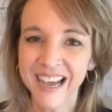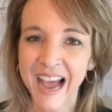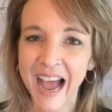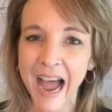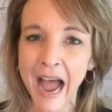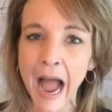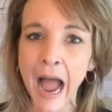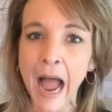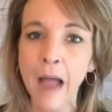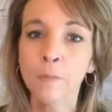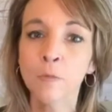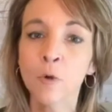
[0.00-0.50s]

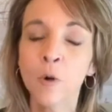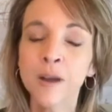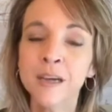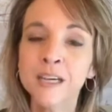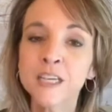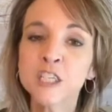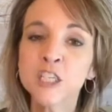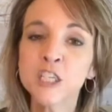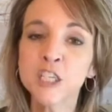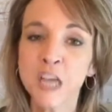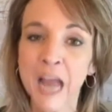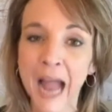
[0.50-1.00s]
I'm going
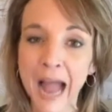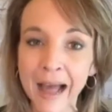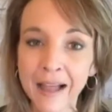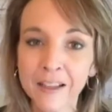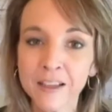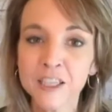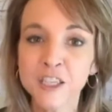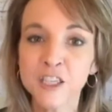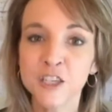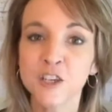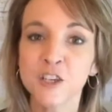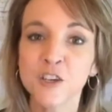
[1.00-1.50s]
to
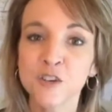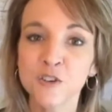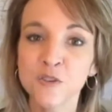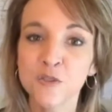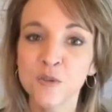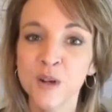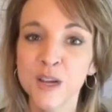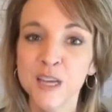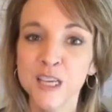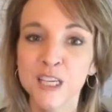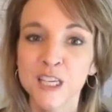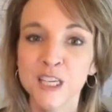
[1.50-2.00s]
challenge
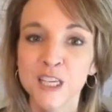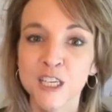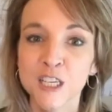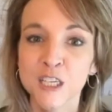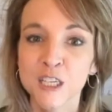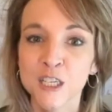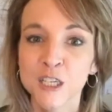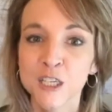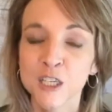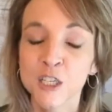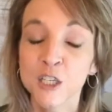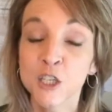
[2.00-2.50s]
you
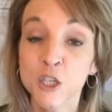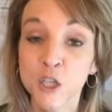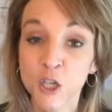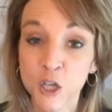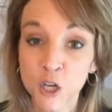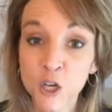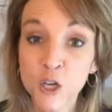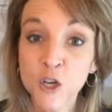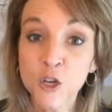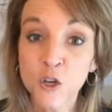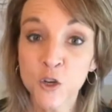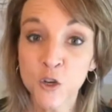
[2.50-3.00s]

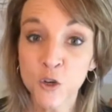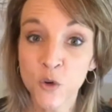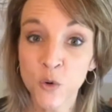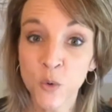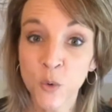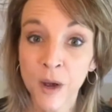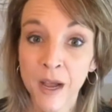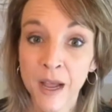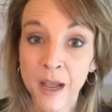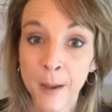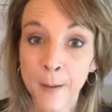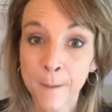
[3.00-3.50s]

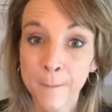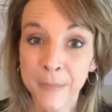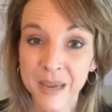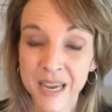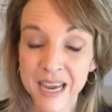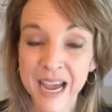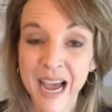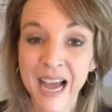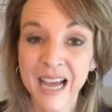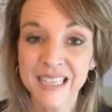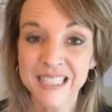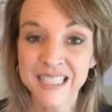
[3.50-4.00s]
to
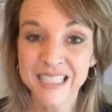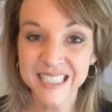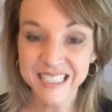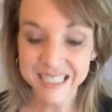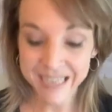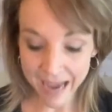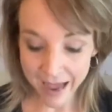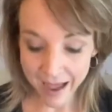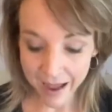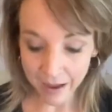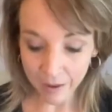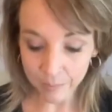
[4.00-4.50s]
be
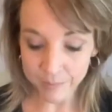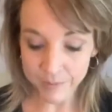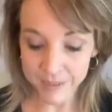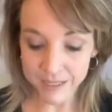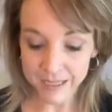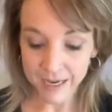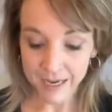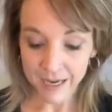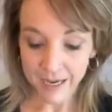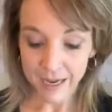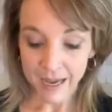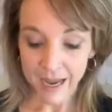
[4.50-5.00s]
adept
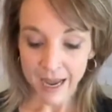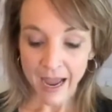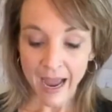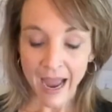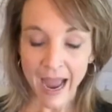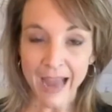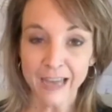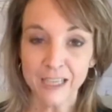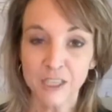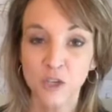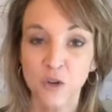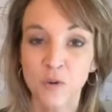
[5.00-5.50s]

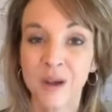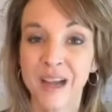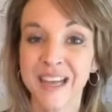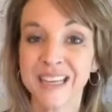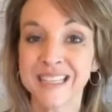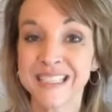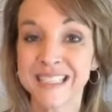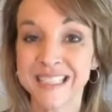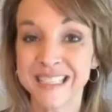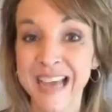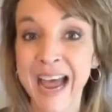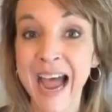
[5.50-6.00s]
and to
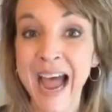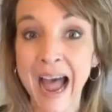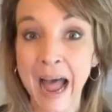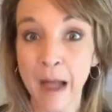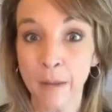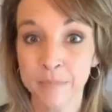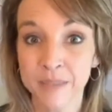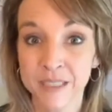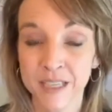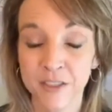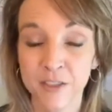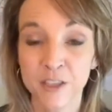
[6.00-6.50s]

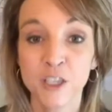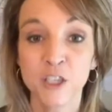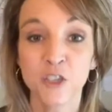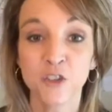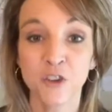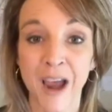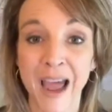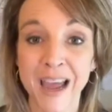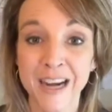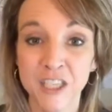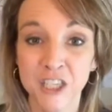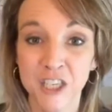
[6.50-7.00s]
adapt the
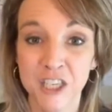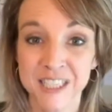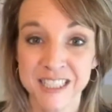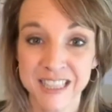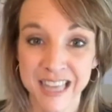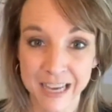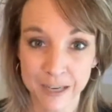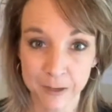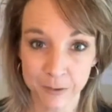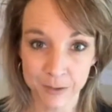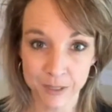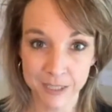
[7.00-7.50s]
strategies
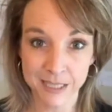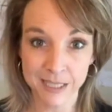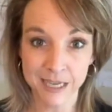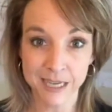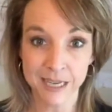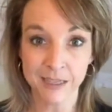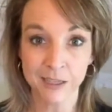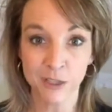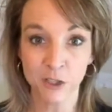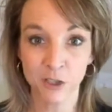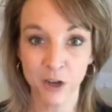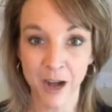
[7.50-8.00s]
that you
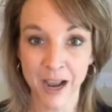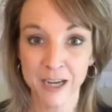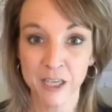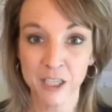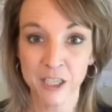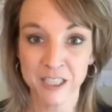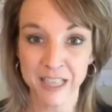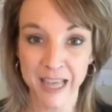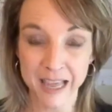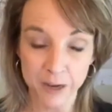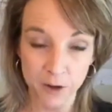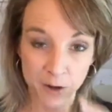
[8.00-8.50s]
see, the
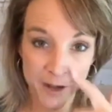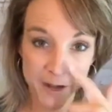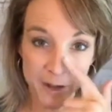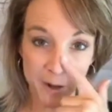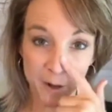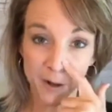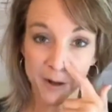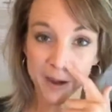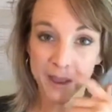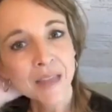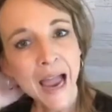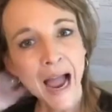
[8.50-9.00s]
strategies that you
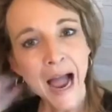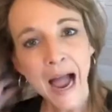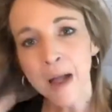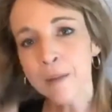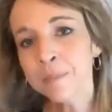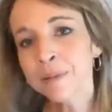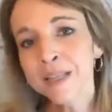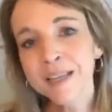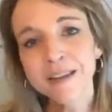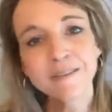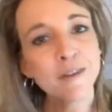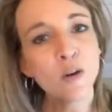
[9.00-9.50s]
hear. I
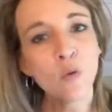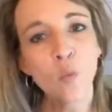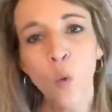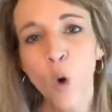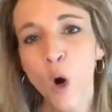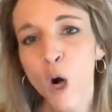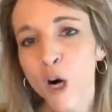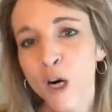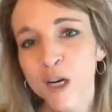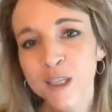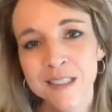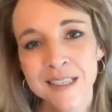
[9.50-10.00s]
believe in
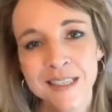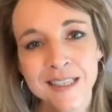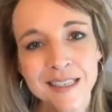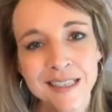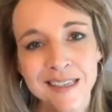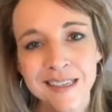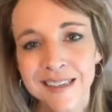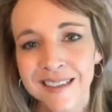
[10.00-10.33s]
words.